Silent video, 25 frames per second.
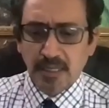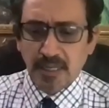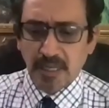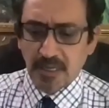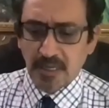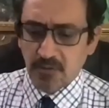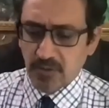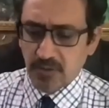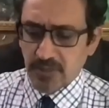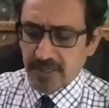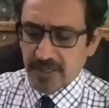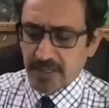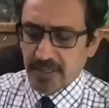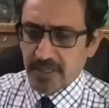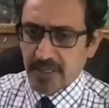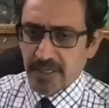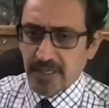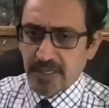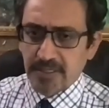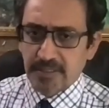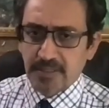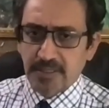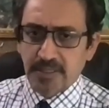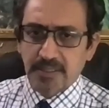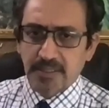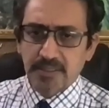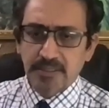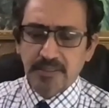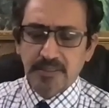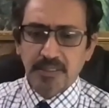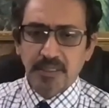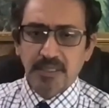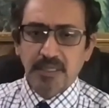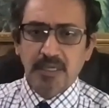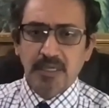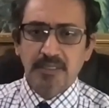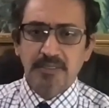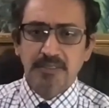I would agree. And the other
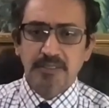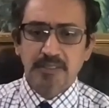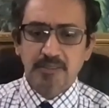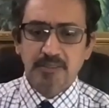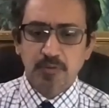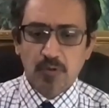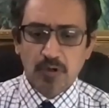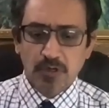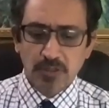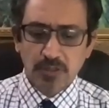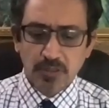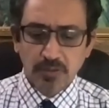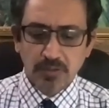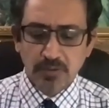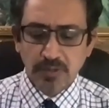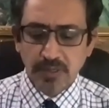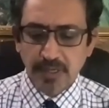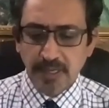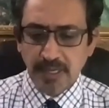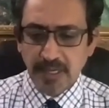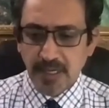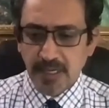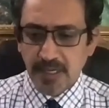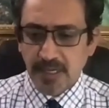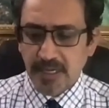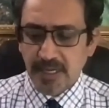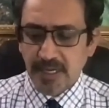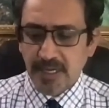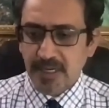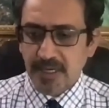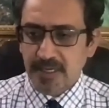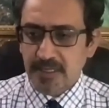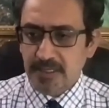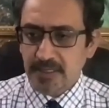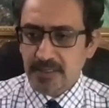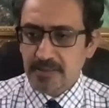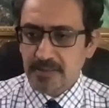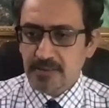thing I just want to
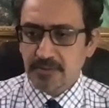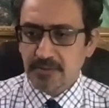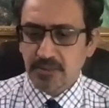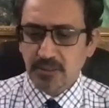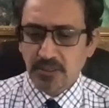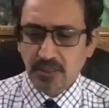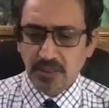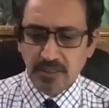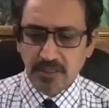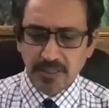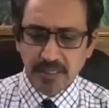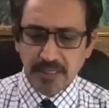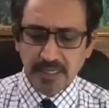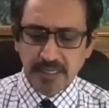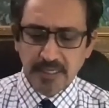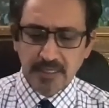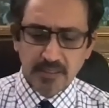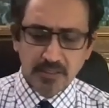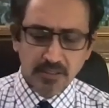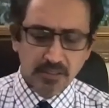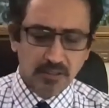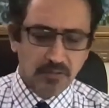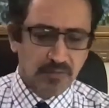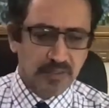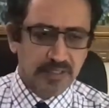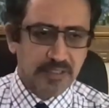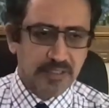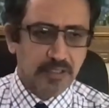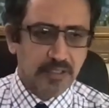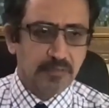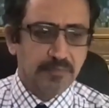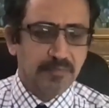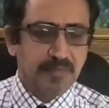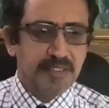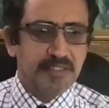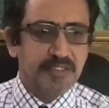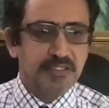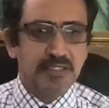add is, John, I don't know whether you
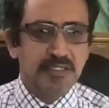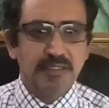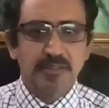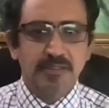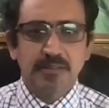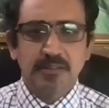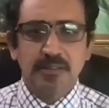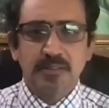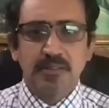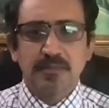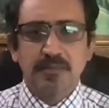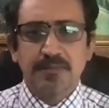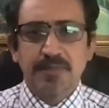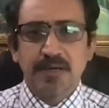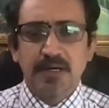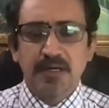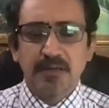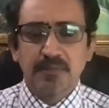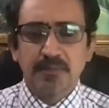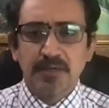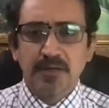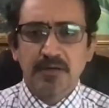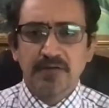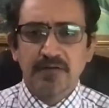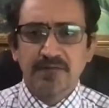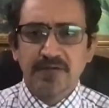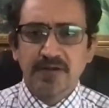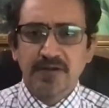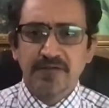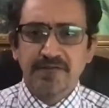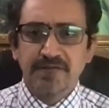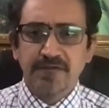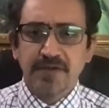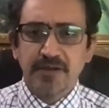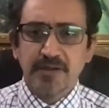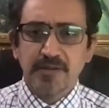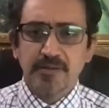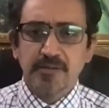mentioned, is the Department of
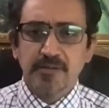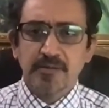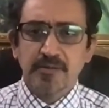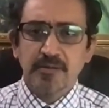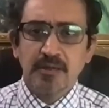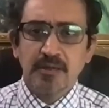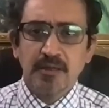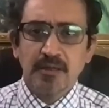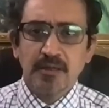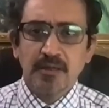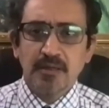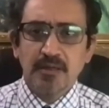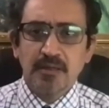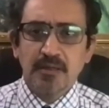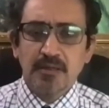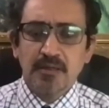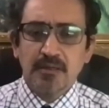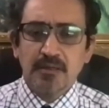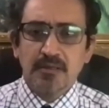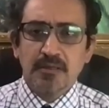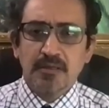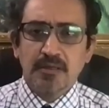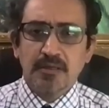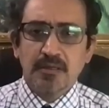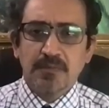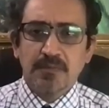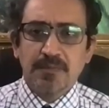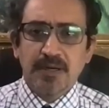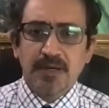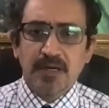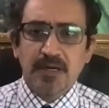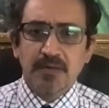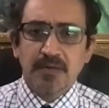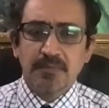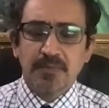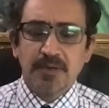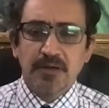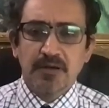Defense. The
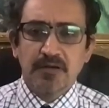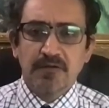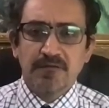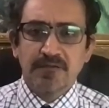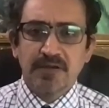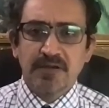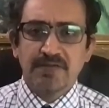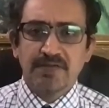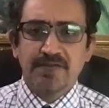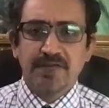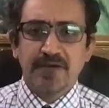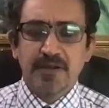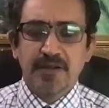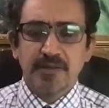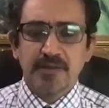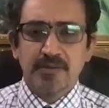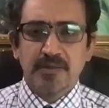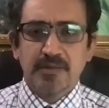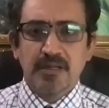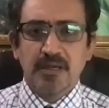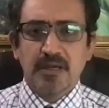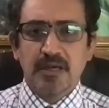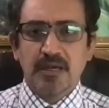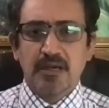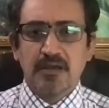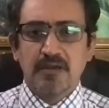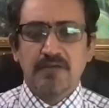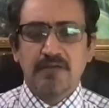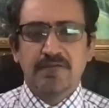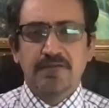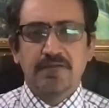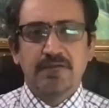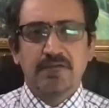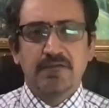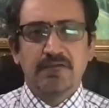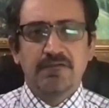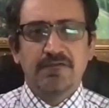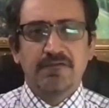Department of Defense have
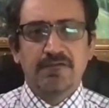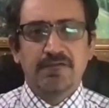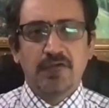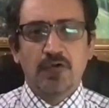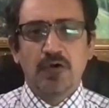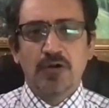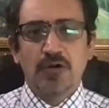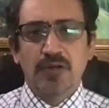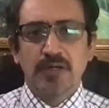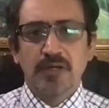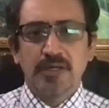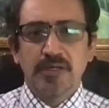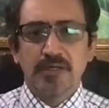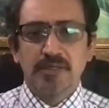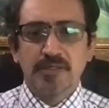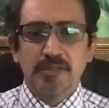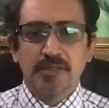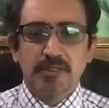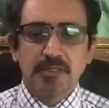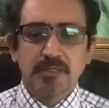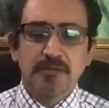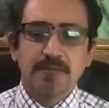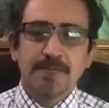focused